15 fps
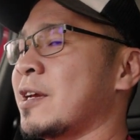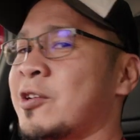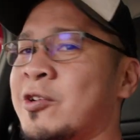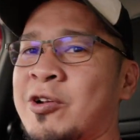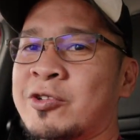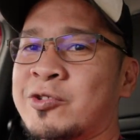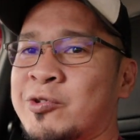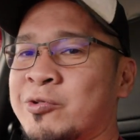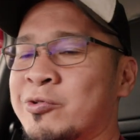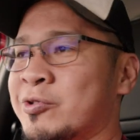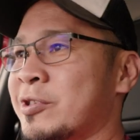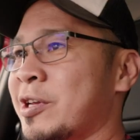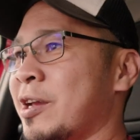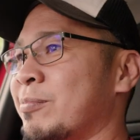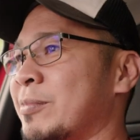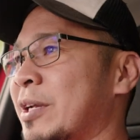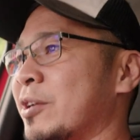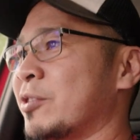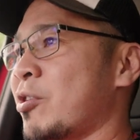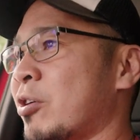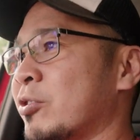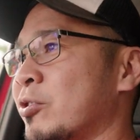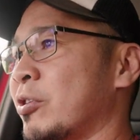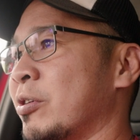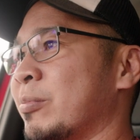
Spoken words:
I don't know what to say. I'm not a doctor.